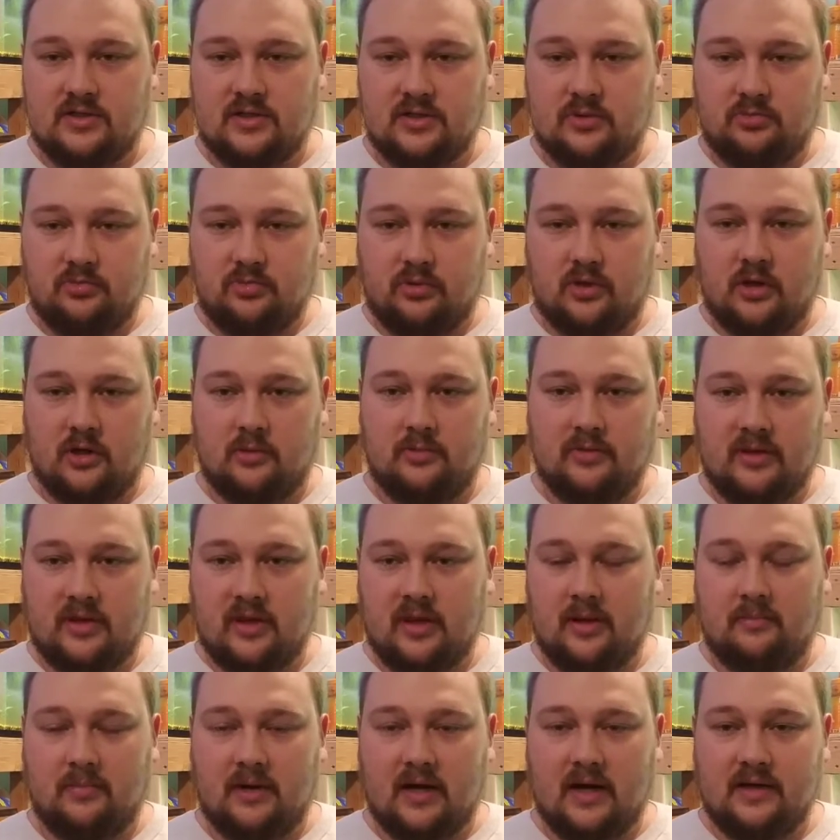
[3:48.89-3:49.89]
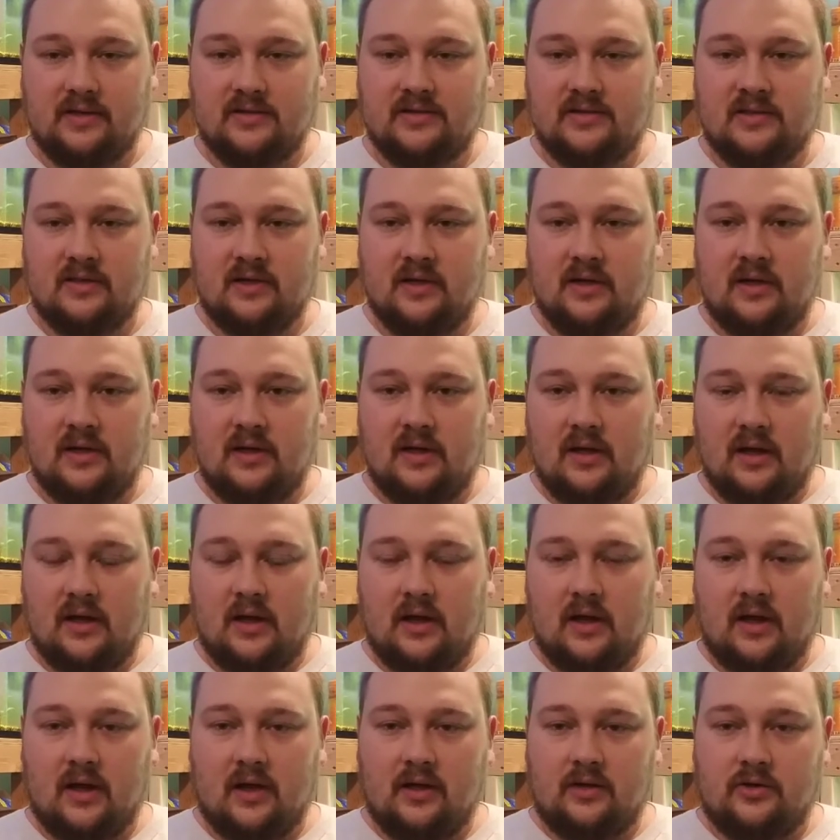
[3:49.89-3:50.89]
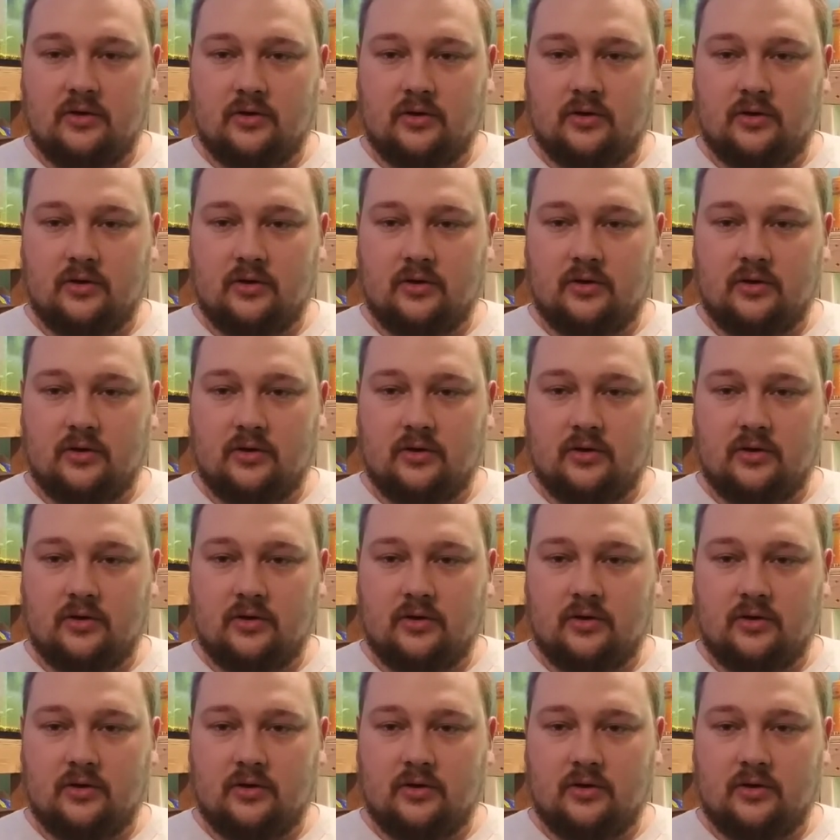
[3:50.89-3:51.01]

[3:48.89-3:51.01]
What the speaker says: You just plug them into that box, and